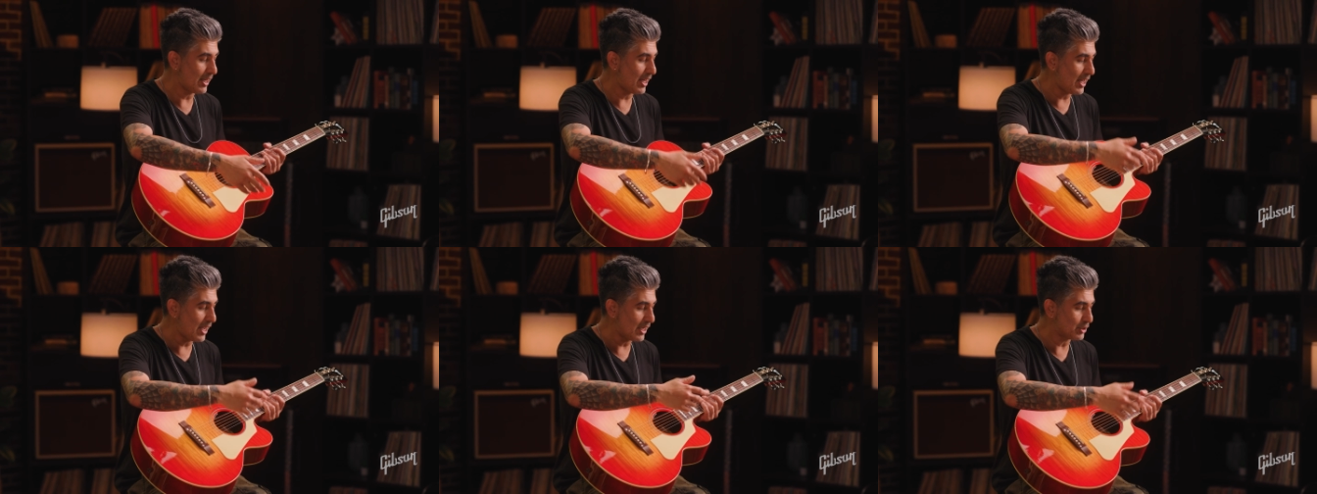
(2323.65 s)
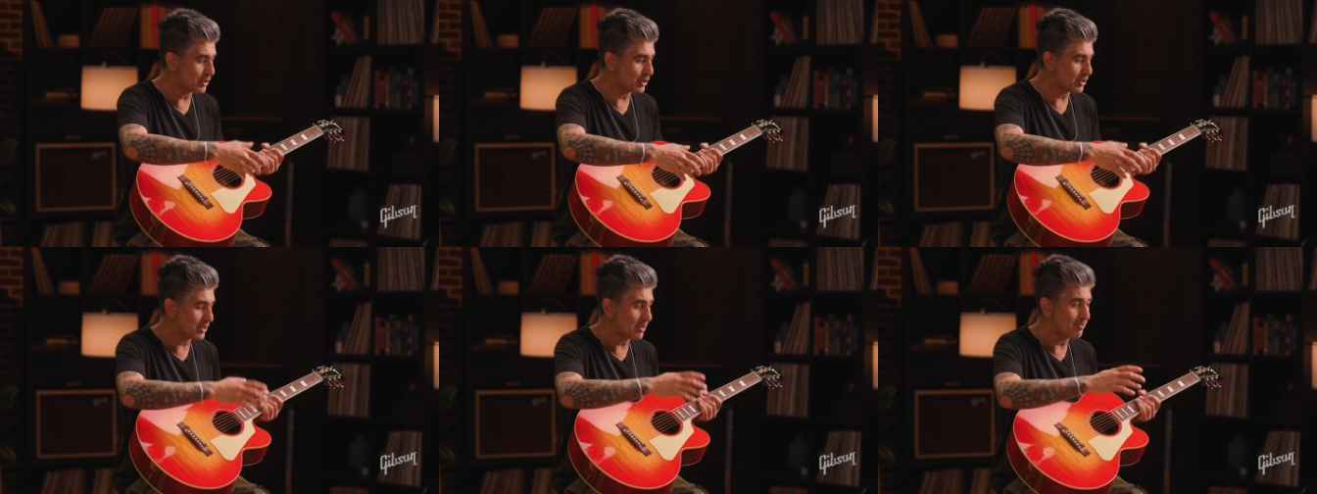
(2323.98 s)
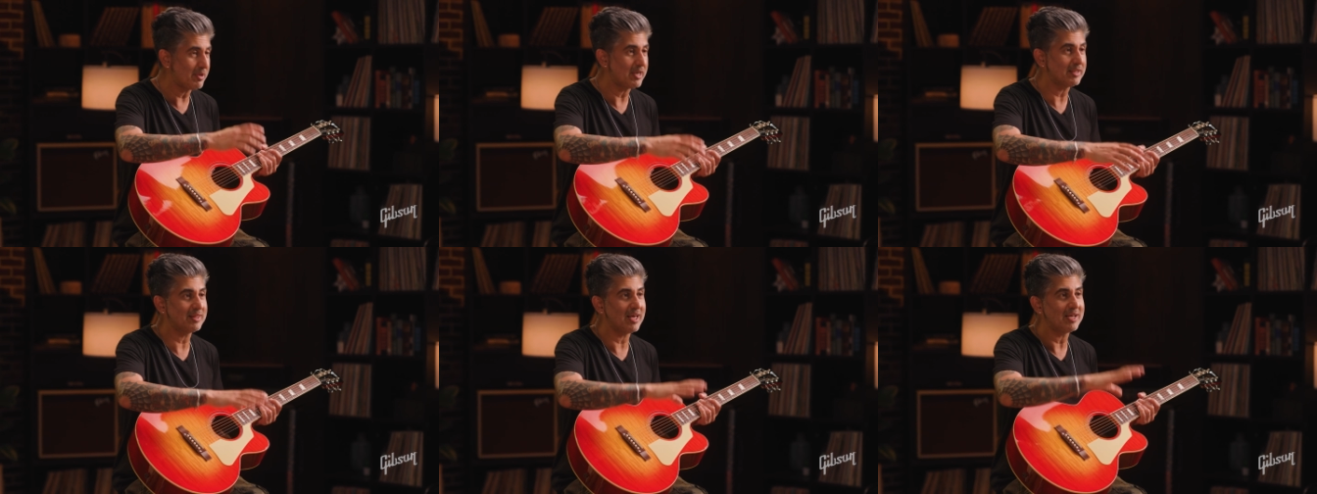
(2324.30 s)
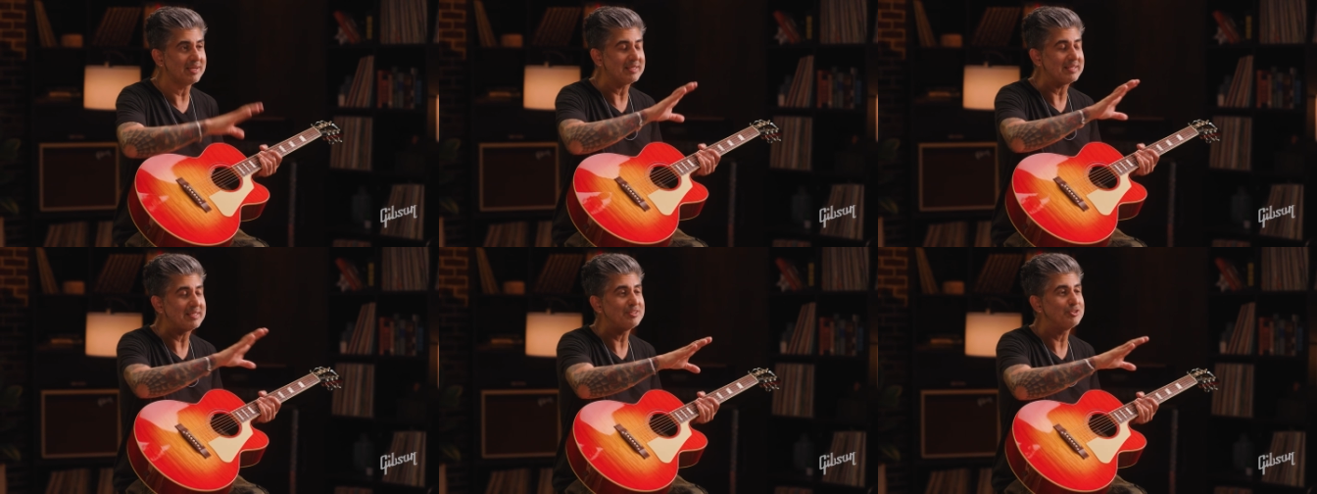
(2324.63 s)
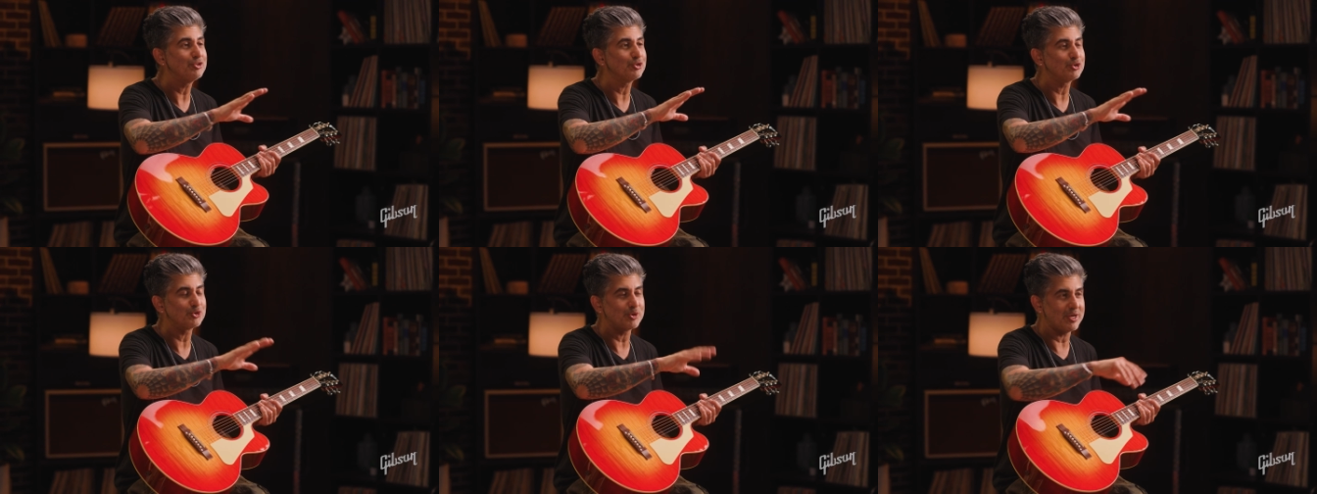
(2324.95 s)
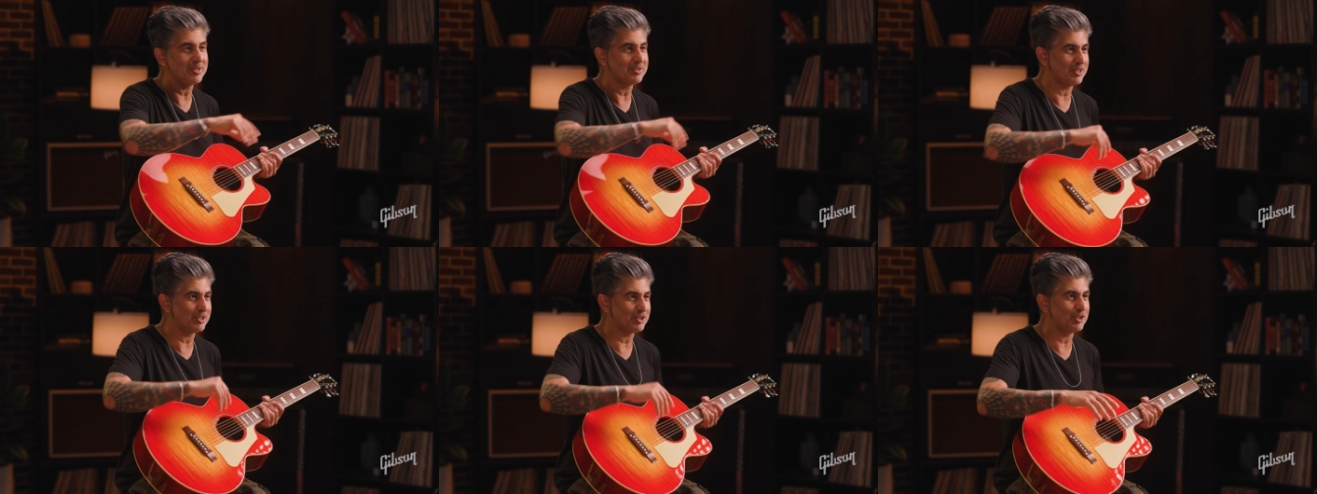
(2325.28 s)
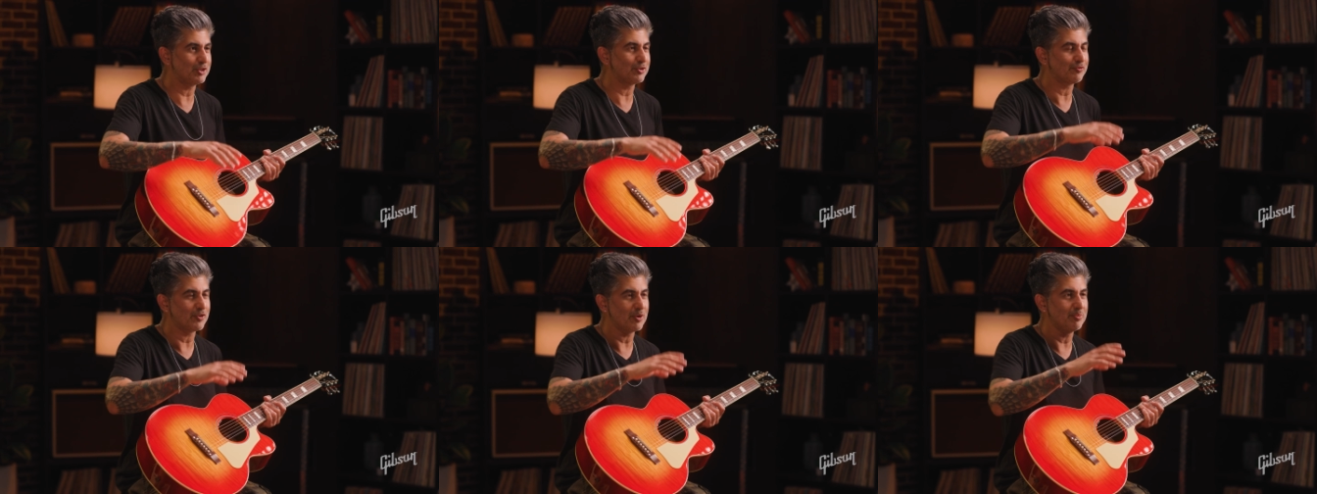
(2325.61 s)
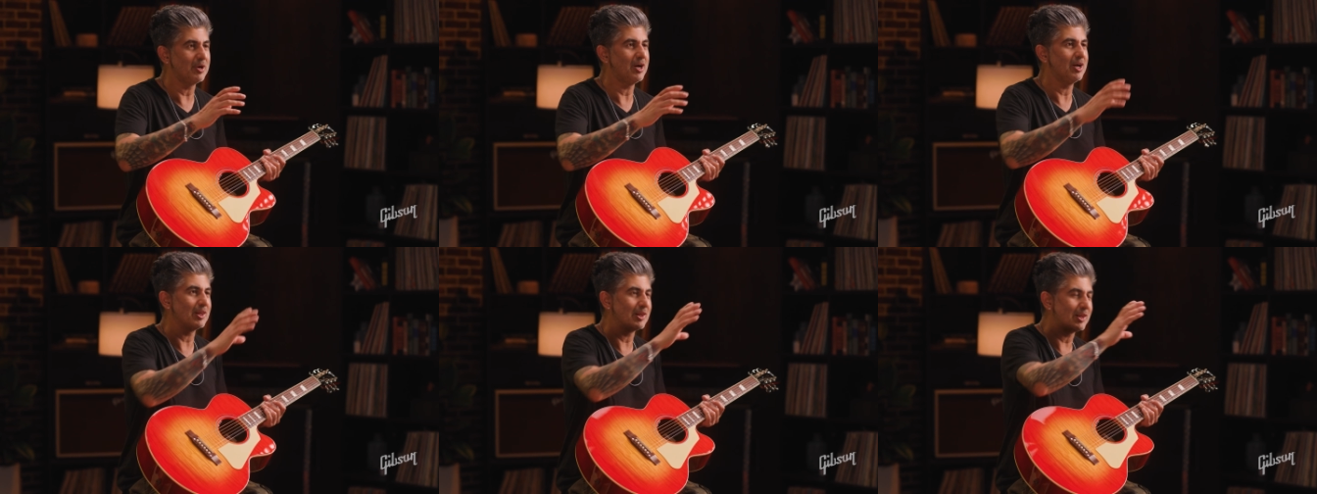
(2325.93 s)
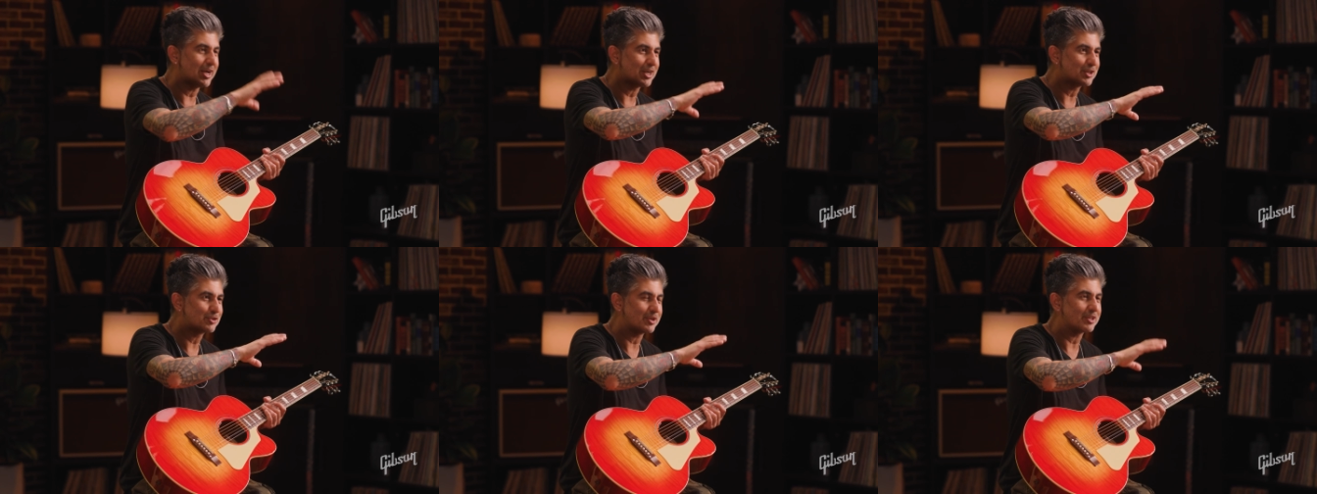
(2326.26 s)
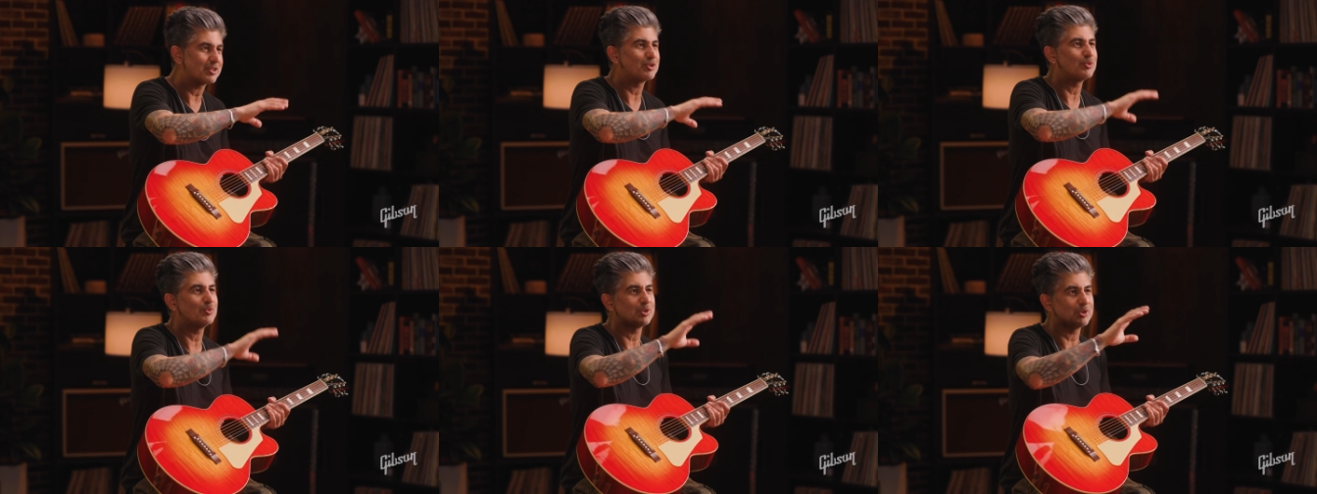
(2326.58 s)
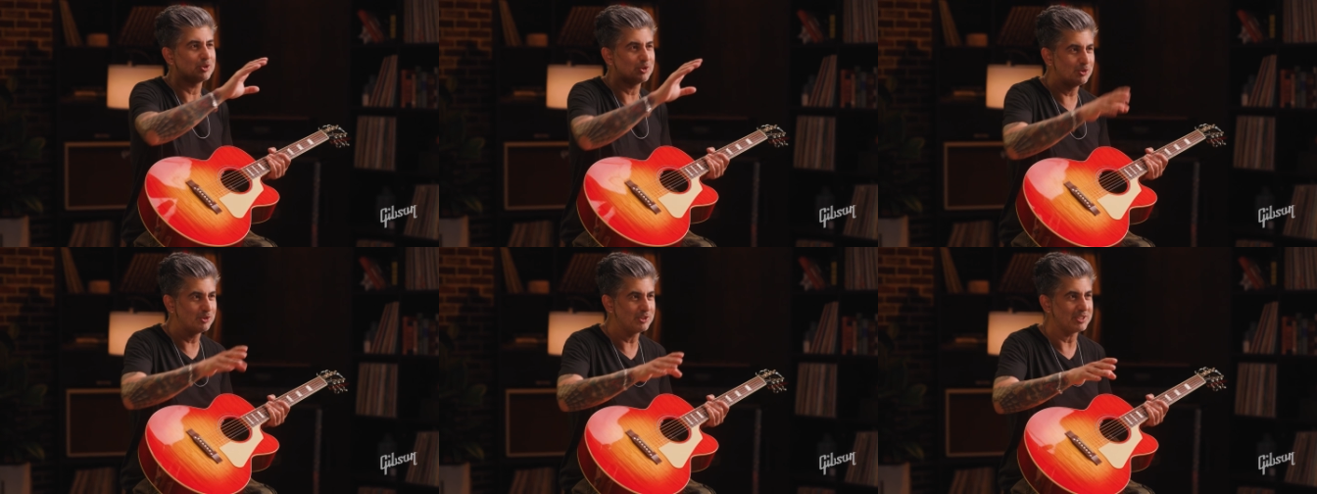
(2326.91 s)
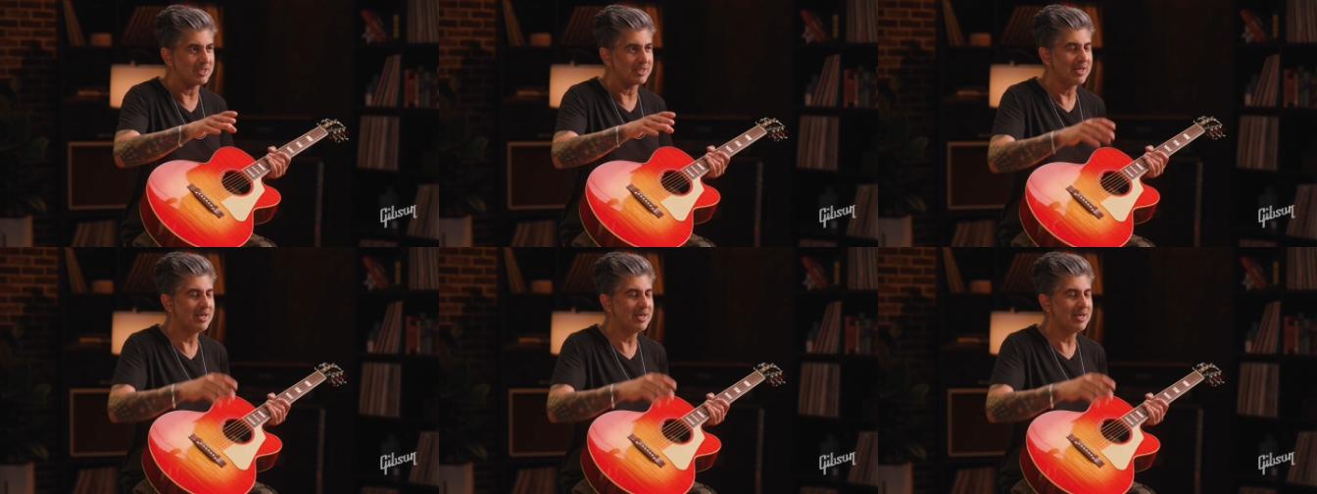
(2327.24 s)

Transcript: and just to make that easier transition from electric to acoustic.